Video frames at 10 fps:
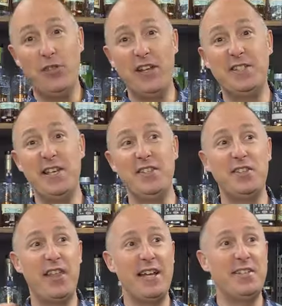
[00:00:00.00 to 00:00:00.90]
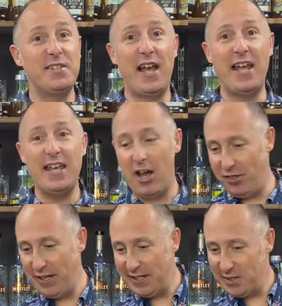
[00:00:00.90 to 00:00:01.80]
with this is they say, I
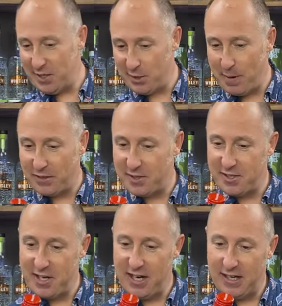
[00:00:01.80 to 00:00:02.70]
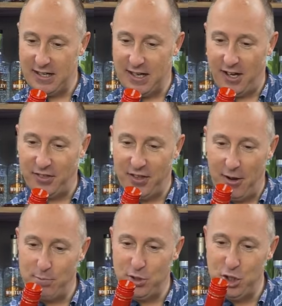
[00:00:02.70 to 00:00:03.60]
think it's six months, isn't it? I
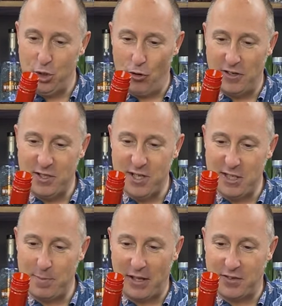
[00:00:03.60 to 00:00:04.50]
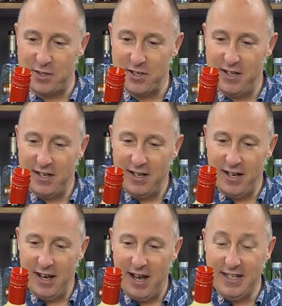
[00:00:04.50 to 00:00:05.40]
am sure it's six months.
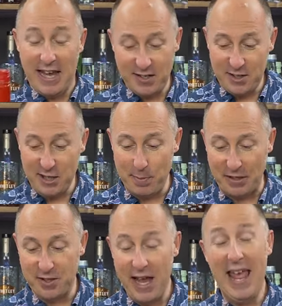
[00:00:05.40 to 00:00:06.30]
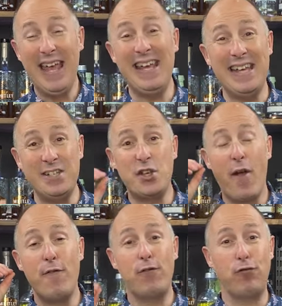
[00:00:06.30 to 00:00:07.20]
Uh, yes, yeah, six months is
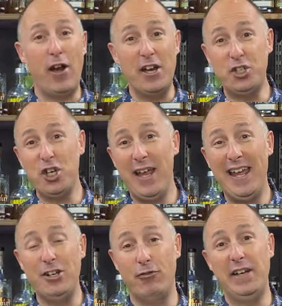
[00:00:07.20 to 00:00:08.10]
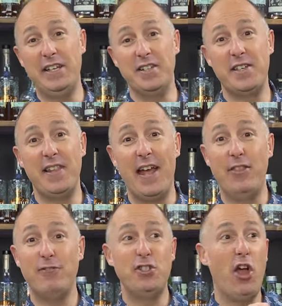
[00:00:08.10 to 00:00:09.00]
fresh ingredients in there.
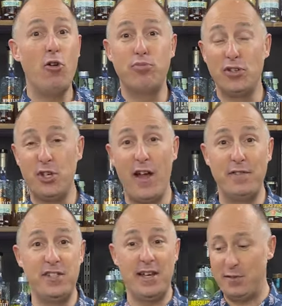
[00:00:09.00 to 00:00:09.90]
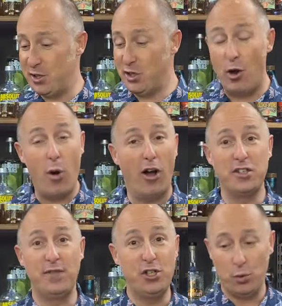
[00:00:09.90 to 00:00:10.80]
There is no preservatives, there's no
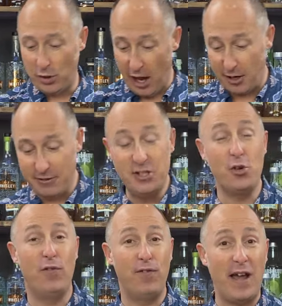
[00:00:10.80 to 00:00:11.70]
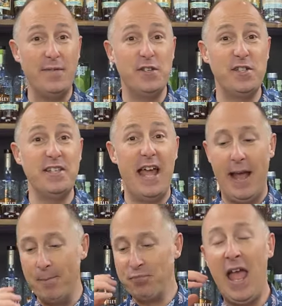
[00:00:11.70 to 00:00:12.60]
artificial colourings or flavours in there.
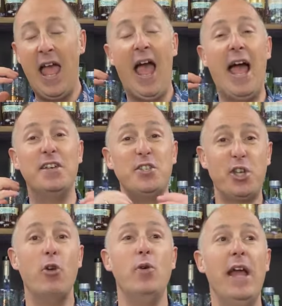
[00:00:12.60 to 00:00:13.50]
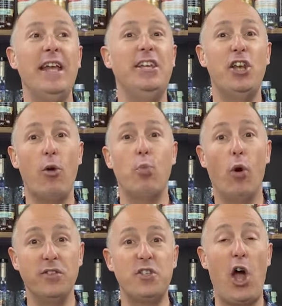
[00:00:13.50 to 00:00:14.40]
Uh, so, you know,
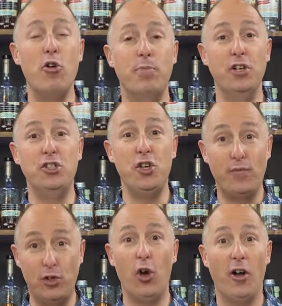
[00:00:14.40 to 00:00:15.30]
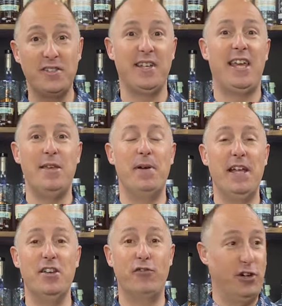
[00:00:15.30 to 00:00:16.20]
once opened, you've got to keep it
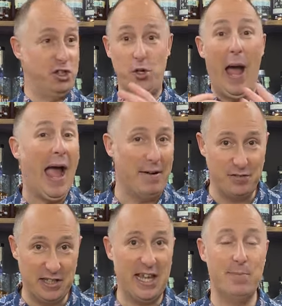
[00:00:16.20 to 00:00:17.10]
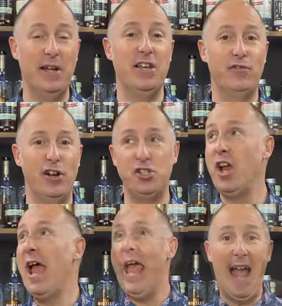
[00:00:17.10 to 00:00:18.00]
in the fridge. You have to keep it in the fridge.
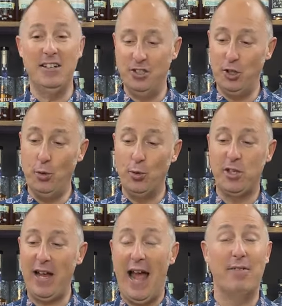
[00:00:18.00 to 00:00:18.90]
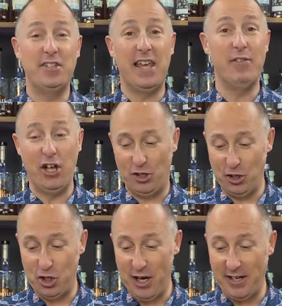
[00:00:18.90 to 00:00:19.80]
And you also have to give it a
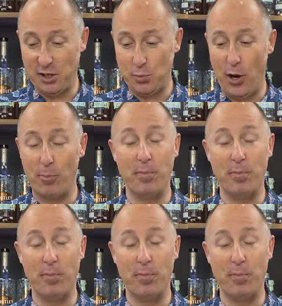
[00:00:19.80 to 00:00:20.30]
good shake as well